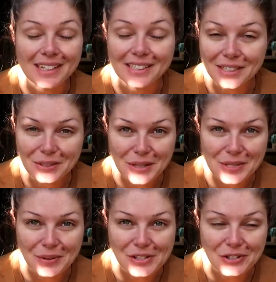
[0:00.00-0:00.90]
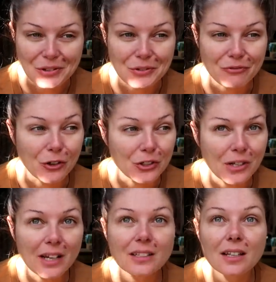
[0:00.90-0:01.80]
dinner reservation for
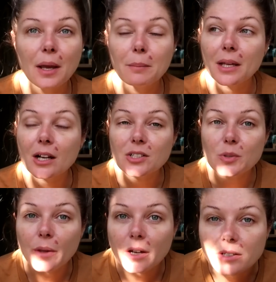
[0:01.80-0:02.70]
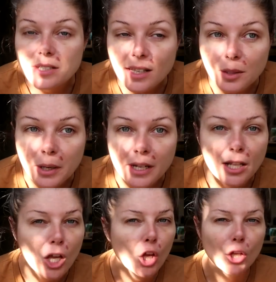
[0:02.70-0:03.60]
tonight because we are
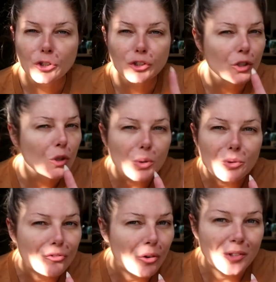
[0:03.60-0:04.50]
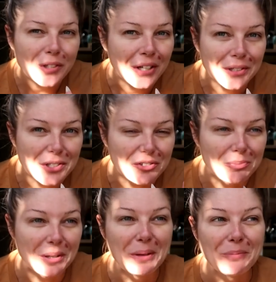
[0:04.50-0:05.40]
celebrating 2 full years of
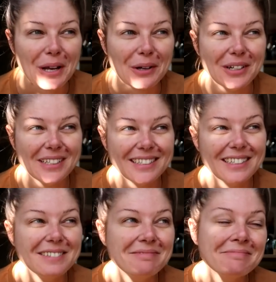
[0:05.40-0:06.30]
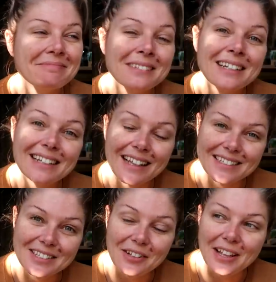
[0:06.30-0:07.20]
being married.
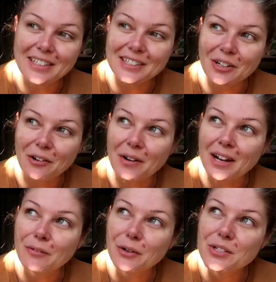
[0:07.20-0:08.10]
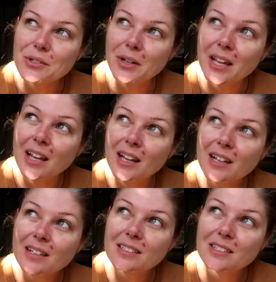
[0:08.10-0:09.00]
Yes, today is our anniversary,
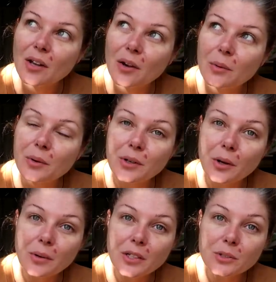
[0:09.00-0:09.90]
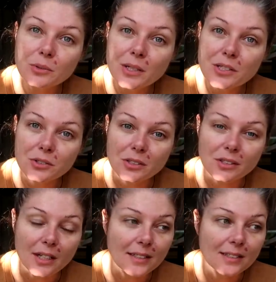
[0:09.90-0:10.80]
so we're going to a restaurant
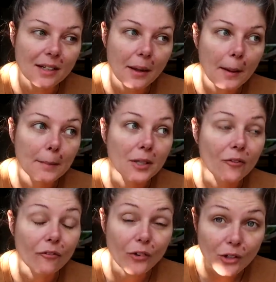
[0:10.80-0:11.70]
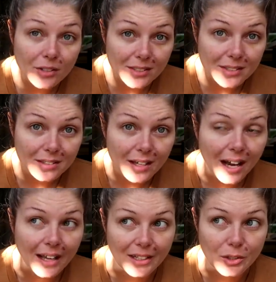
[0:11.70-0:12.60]
tonight. But first,
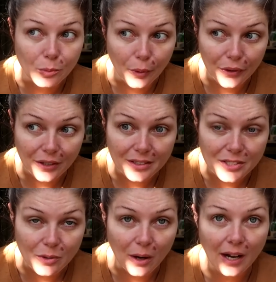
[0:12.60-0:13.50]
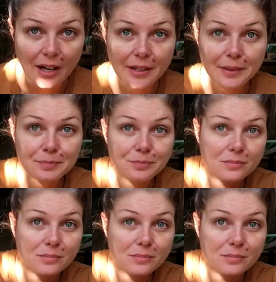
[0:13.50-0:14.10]
I need to work. So I,